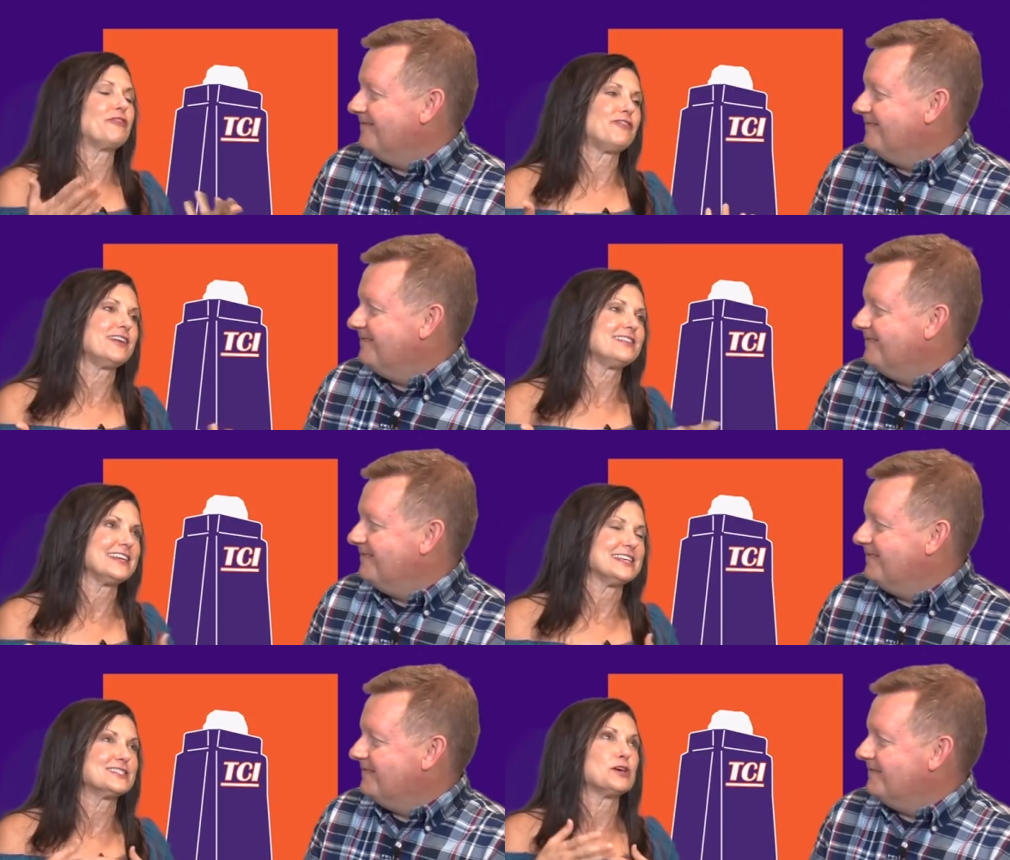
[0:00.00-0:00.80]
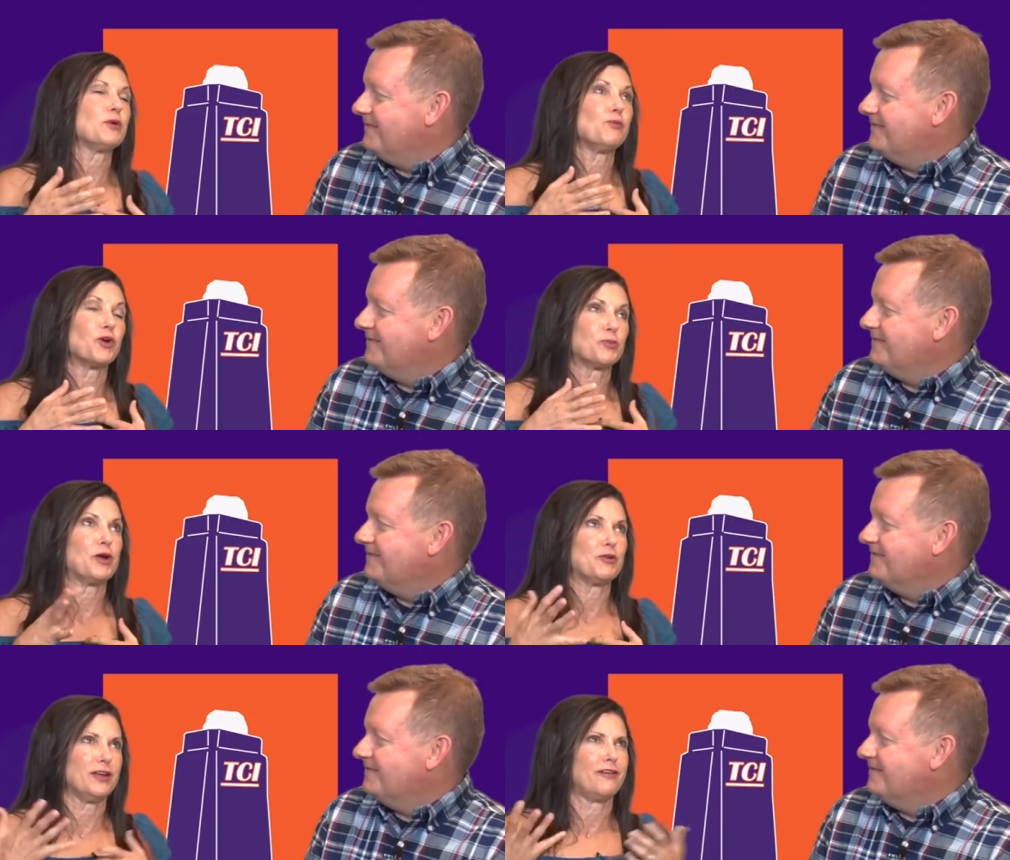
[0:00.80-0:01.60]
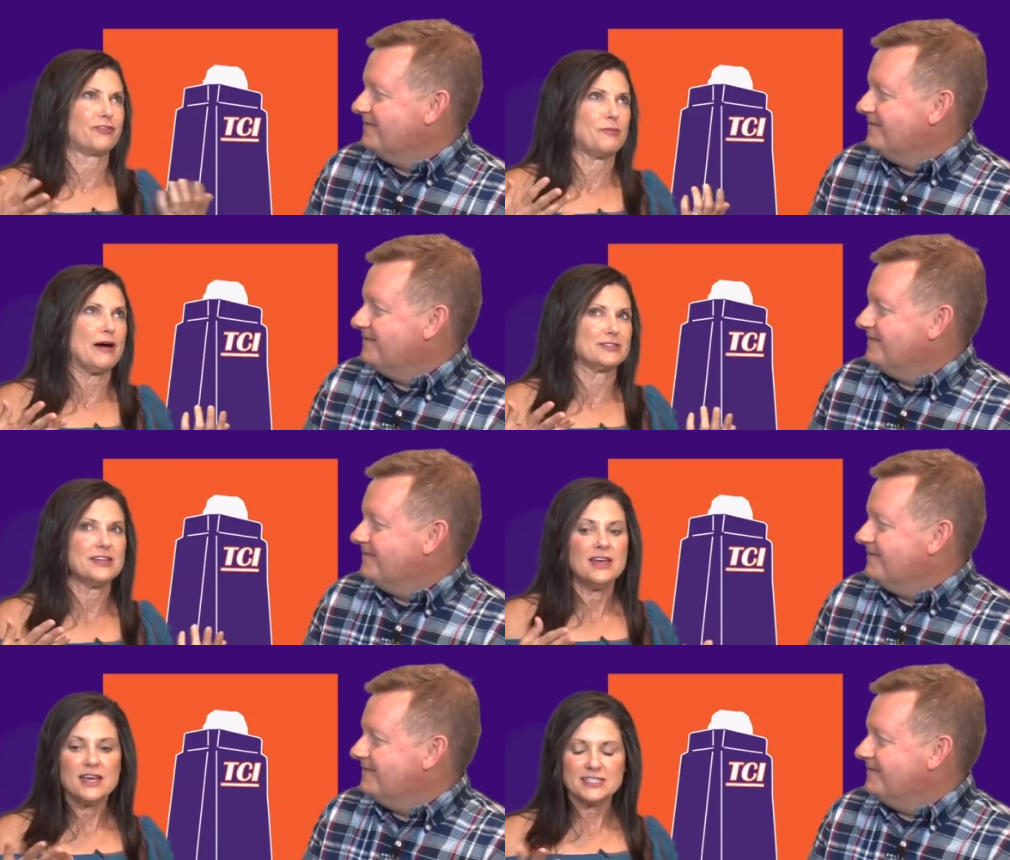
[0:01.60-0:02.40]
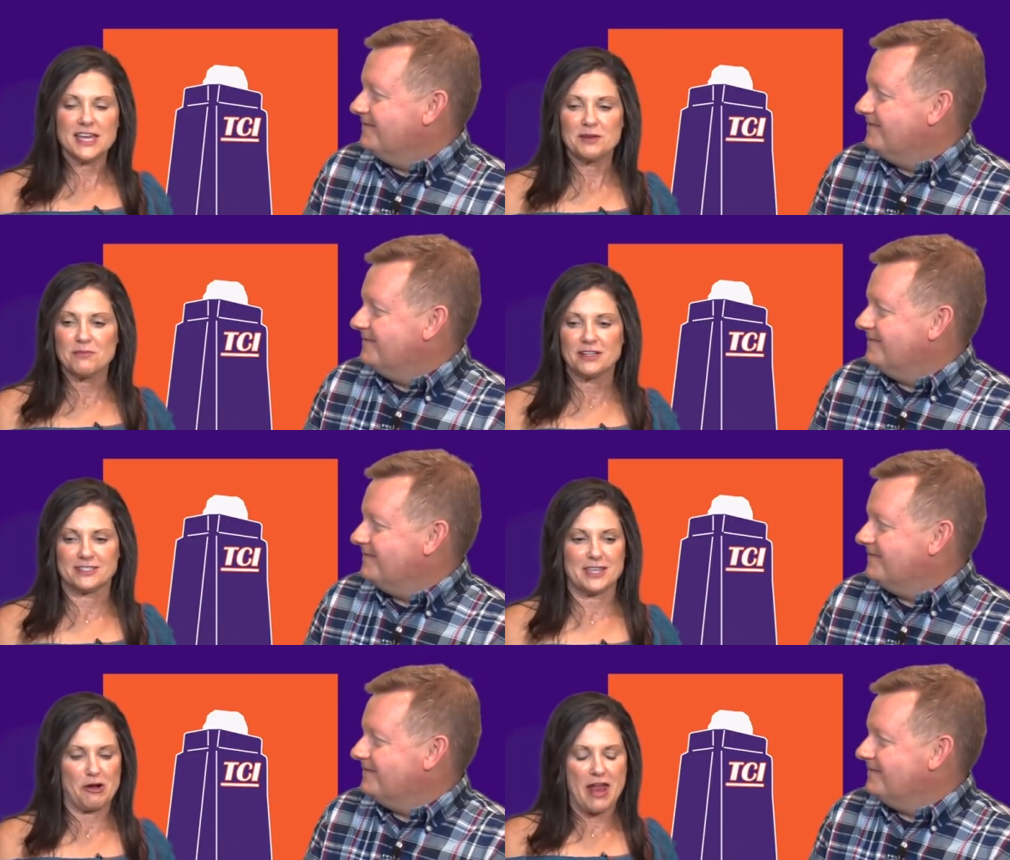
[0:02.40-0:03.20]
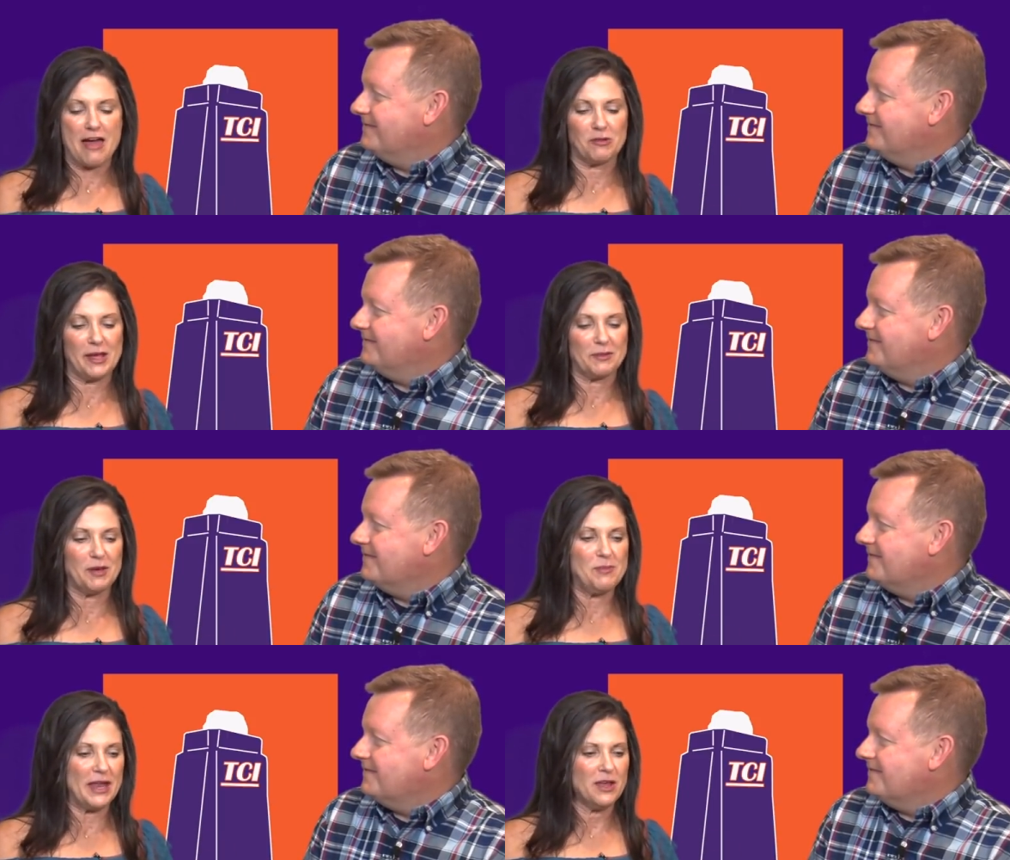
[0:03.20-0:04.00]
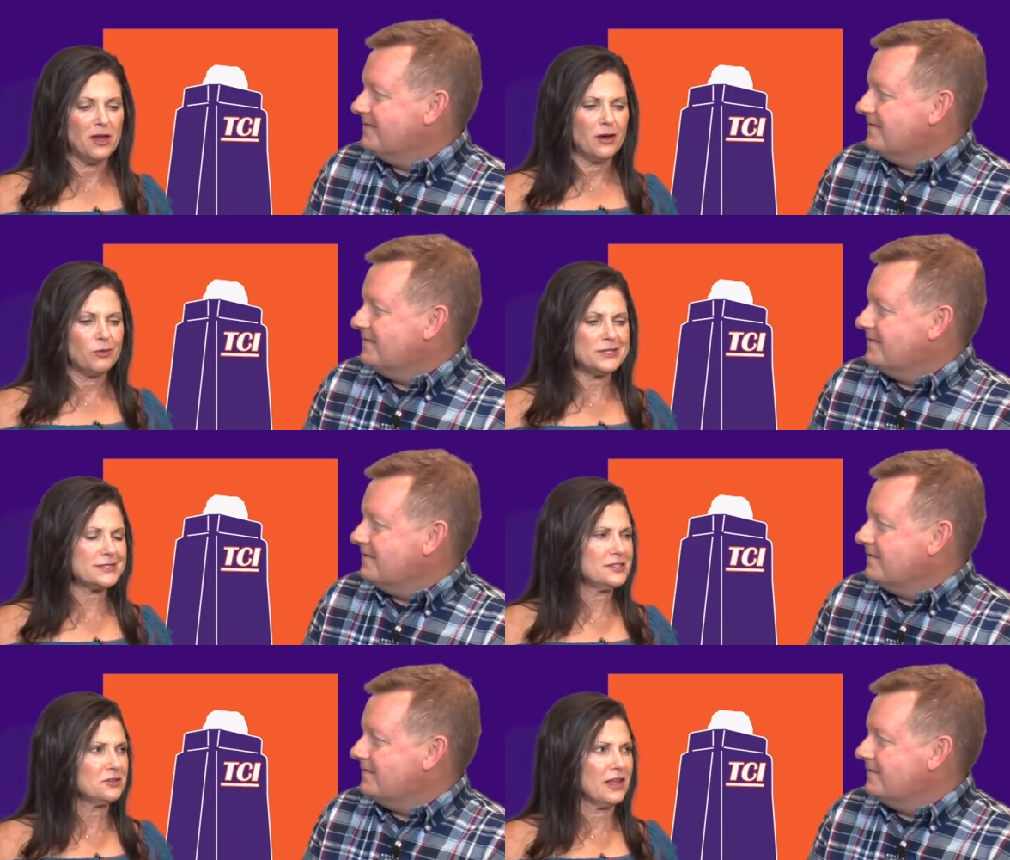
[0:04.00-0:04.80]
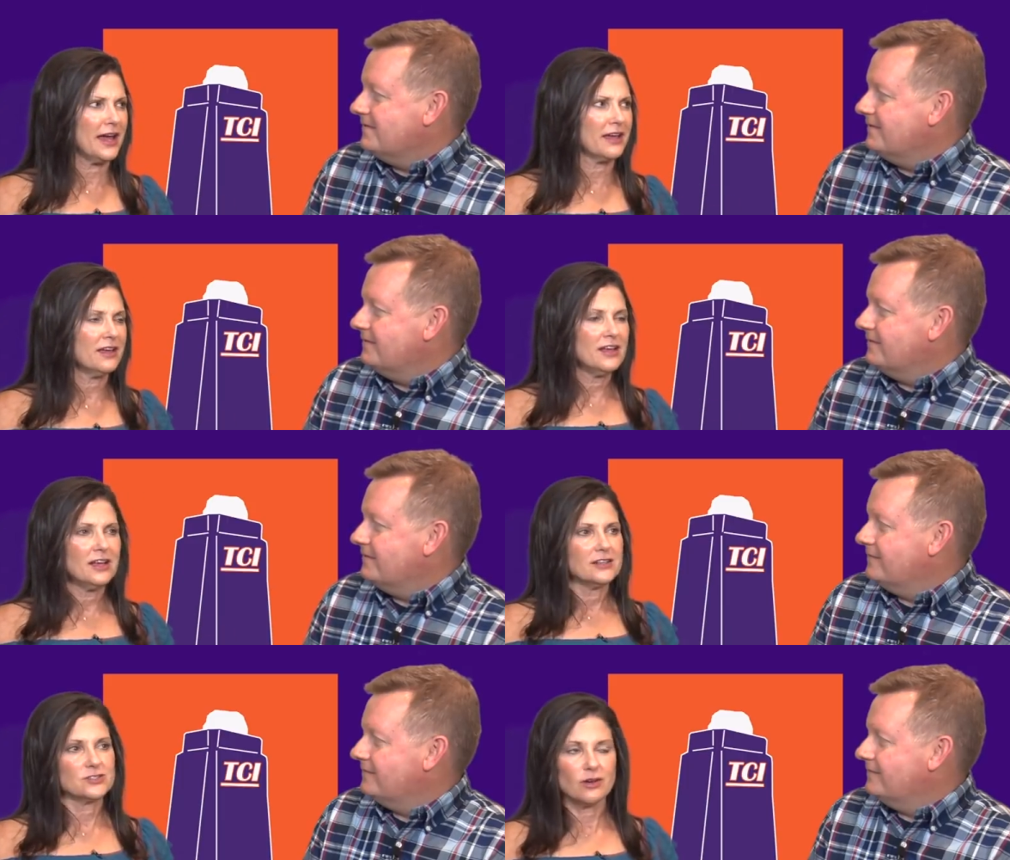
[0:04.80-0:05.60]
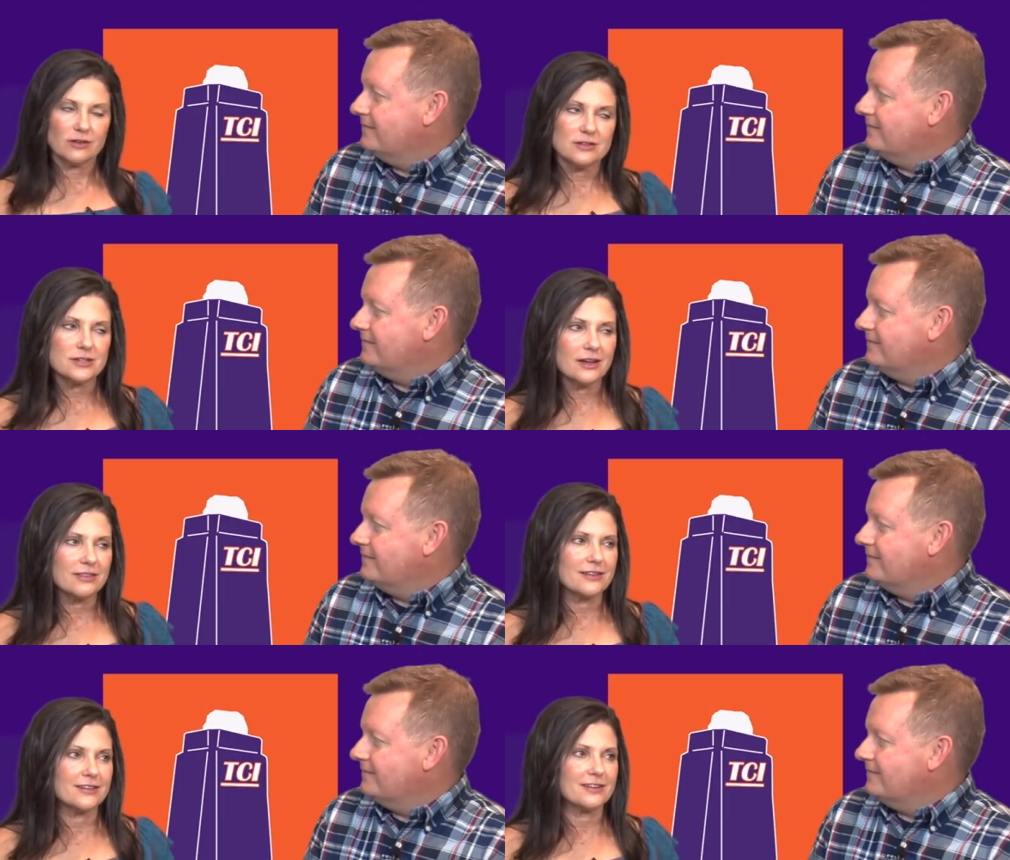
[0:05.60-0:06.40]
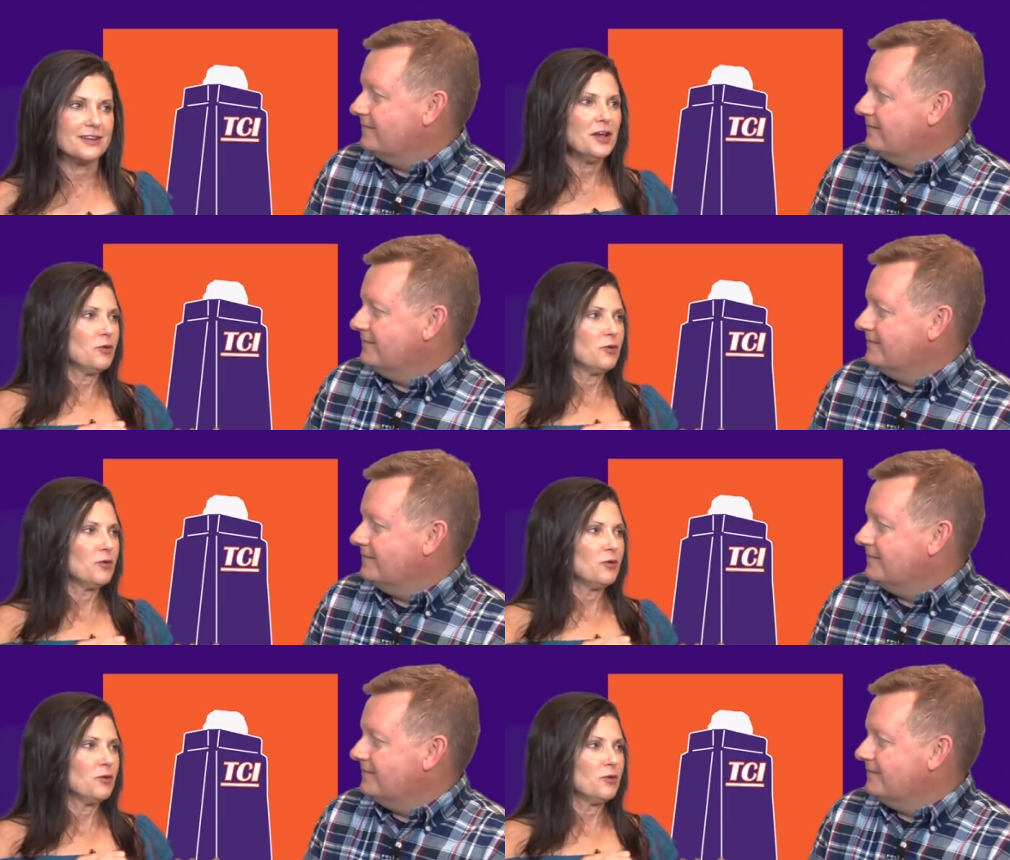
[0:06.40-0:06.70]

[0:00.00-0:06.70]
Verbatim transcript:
Speaker 1: the funny thing is, so we were broken up for about 10 months there at Alabama, but we still like saw each other,